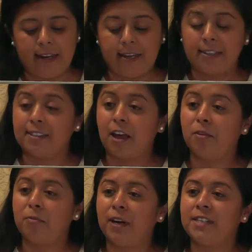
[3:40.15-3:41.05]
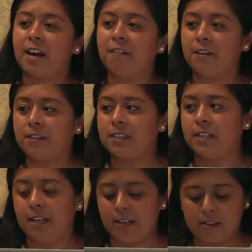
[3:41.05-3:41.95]
that celebrate
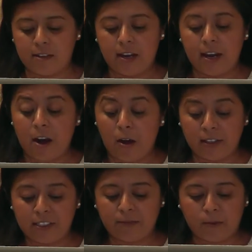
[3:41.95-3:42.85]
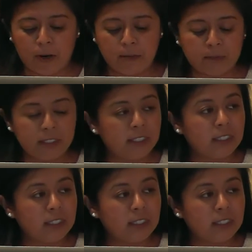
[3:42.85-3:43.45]
diversity in all its forms.